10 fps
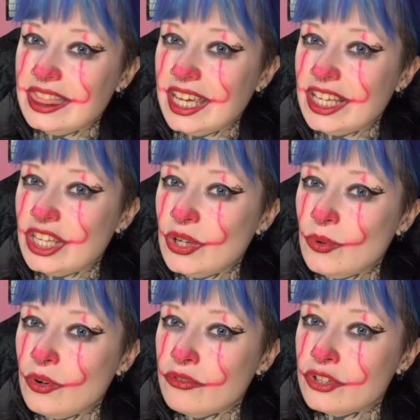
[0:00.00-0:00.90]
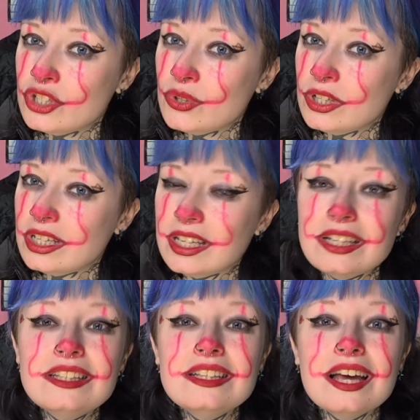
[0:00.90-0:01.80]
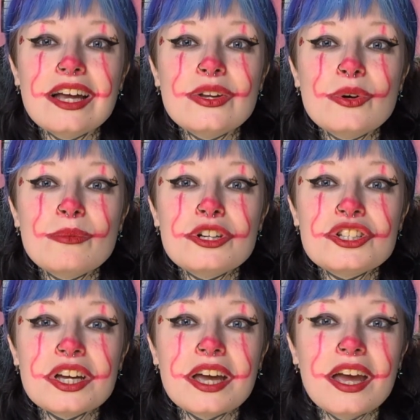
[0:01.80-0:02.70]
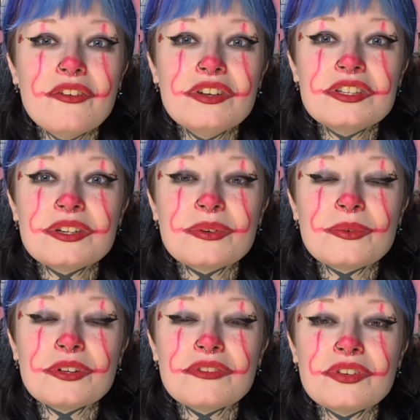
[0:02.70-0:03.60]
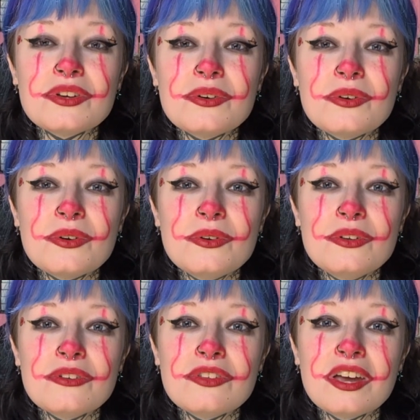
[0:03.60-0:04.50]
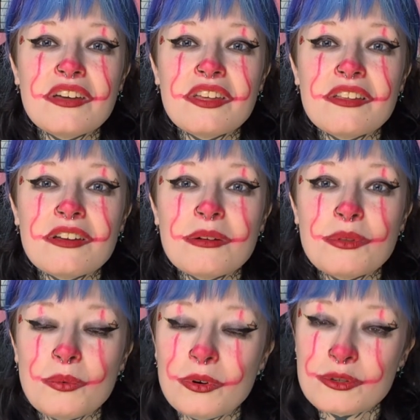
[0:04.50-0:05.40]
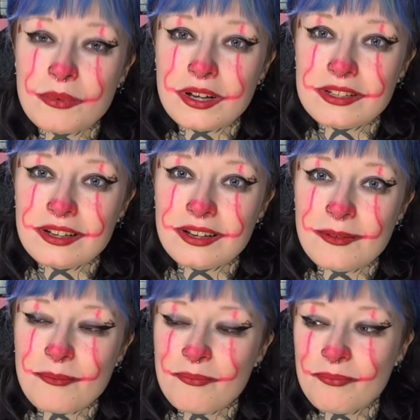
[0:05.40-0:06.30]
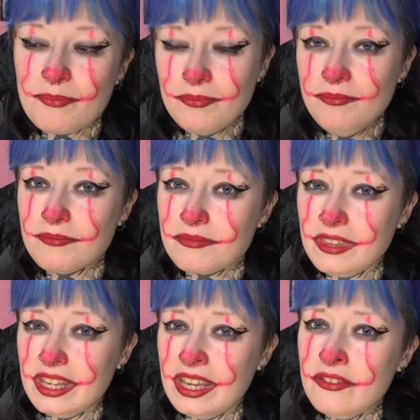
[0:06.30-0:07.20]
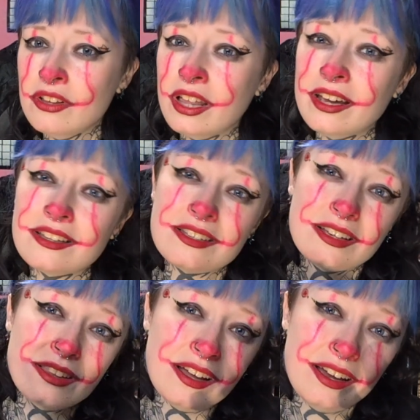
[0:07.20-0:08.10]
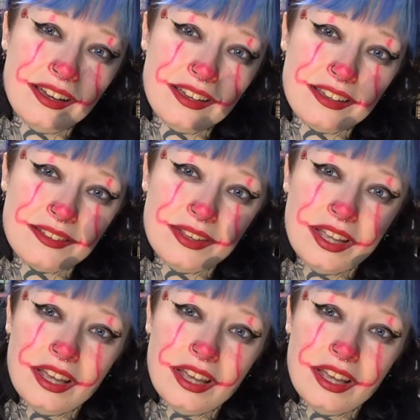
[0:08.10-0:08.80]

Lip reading: thank you for tuning in, I do appreciate every single one of you who does take their time to watch my time. If you liked it, like.